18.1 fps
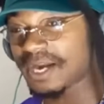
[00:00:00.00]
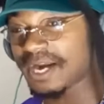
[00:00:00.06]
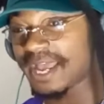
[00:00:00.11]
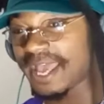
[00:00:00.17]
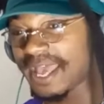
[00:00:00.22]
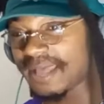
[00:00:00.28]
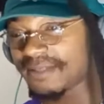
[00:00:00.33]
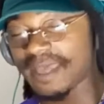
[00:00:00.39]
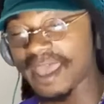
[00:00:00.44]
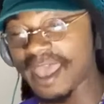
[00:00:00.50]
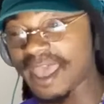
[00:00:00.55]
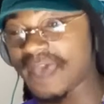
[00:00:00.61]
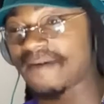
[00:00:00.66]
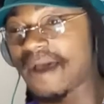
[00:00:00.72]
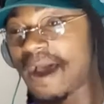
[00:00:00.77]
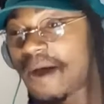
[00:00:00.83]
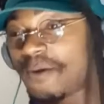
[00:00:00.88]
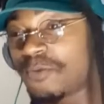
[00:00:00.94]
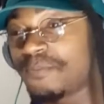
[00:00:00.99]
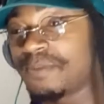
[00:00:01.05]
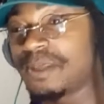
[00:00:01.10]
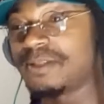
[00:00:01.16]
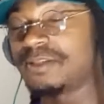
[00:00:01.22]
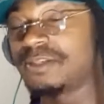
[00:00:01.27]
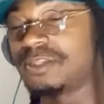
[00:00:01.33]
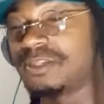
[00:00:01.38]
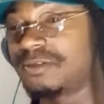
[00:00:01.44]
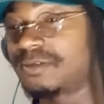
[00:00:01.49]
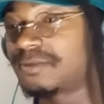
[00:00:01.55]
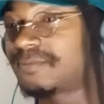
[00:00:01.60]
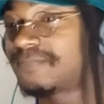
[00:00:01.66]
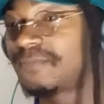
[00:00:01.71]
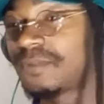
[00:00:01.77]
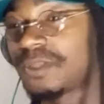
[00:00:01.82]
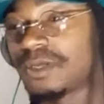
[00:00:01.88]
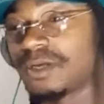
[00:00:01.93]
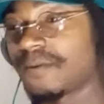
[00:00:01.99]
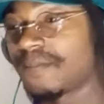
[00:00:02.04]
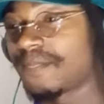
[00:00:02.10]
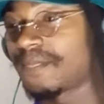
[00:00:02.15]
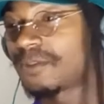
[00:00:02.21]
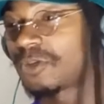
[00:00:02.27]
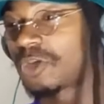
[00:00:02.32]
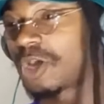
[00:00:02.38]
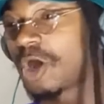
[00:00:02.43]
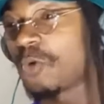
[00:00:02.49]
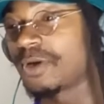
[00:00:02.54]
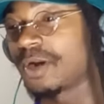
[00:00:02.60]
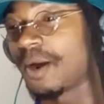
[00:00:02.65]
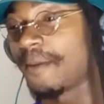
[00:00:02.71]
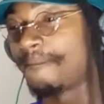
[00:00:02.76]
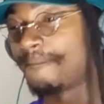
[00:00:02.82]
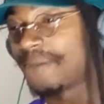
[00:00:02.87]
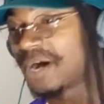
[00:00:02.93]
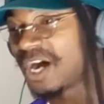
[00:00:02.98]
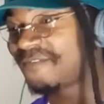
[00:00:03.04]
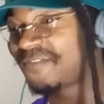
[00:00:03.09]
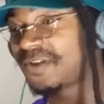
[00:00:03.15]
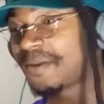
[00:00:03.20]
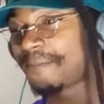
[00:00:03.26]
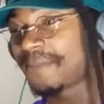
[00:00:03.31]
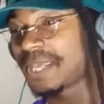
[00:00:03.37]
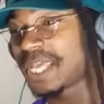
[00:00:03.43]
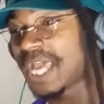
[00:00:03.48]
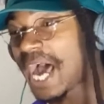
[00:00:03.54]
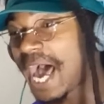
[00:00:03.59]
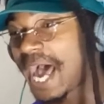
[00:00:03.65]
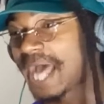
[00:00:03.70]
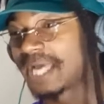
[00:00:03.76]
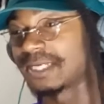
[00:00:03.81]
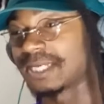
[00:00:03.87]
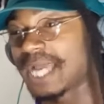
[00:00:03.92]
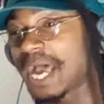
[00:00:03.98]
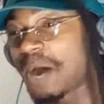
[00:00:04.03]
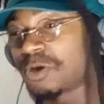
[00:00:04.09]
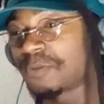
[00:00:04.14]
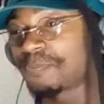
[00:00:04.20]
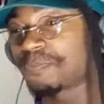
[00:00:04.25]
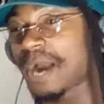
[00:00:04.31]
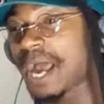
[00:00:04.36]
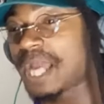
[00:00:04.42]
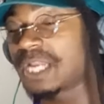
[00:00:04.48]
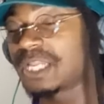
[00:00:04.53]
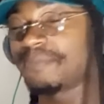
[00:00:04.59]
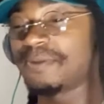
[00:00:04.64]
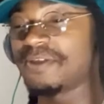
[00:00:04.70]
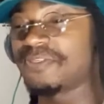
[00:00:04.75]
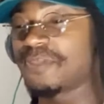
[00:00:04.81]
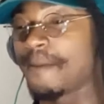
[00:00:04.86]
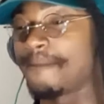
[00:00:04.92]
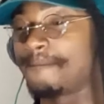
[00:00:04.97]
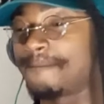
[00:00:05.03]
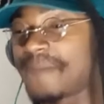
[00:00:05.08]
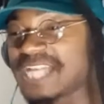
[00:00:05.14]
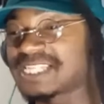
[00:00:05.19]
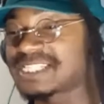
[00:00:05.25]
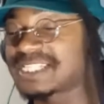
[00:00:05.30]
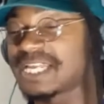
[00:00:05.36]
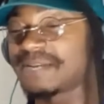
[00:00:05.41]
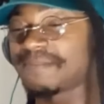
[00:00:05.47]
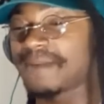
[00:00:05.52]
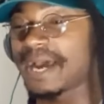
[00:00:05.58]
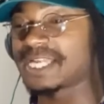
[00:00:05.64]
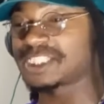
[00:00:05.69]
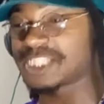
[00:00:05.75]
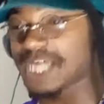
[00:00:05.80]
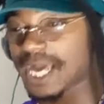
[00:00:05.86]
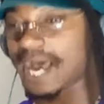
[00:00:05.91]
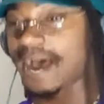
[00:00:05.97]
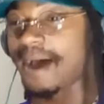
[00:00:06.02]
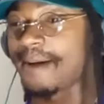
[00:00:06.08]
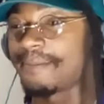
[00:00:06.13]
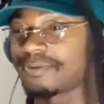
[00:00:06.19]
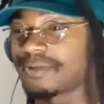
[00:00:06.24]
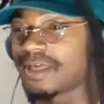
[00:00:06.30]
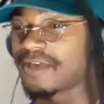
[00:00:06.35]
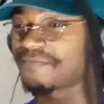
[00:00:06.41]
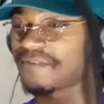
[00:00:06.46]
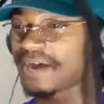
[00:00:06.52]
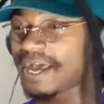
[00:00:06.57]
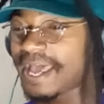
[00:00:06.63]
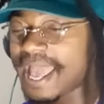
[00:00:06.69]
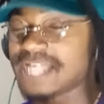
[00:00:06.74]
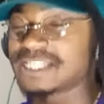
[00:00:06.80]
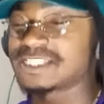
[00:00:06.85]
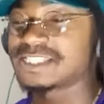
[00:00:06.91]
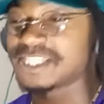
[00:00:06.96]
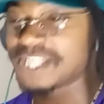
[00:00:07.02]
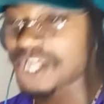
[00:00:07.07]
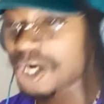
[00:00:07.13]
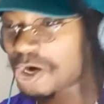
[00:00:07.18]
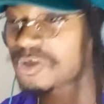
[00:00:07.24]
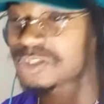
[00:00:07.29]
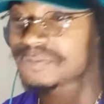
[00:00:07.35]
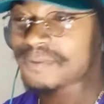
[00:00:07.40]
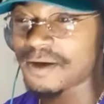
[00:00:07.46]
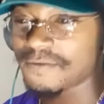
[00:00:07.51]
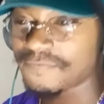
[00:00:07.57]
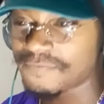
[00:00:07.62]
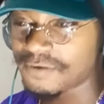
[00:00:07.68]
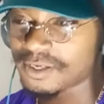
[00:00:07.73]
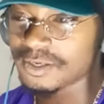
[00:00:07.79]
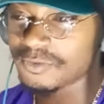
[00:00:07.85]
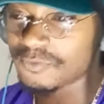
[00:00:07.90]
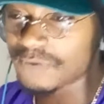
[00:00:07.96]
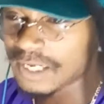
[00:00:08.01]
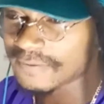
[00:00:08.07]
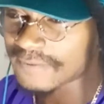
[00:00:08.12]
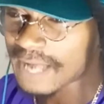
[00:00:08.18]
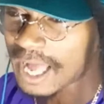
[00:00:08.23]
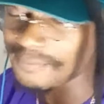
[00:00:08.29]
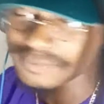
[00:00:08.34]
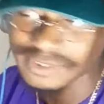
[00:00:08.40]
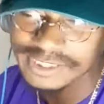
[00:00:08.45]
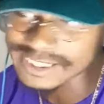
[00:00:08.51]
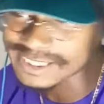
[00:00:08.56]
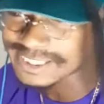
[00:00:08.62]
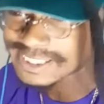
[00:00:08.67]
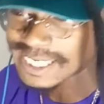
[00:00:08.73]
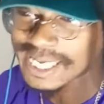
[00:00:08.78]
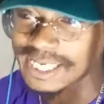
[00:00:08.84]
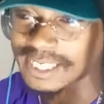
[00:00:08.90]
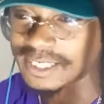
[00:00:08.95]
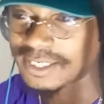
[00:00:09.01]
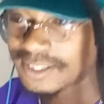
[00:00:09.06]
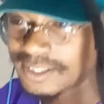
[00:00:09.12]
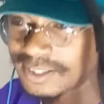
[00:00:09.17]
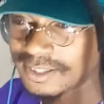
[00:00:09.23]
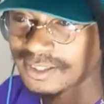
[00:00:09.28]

I have, I would be going above and beyond. I would probably be the best in my job if I had Ciara as my fucking wife. I'm just saying.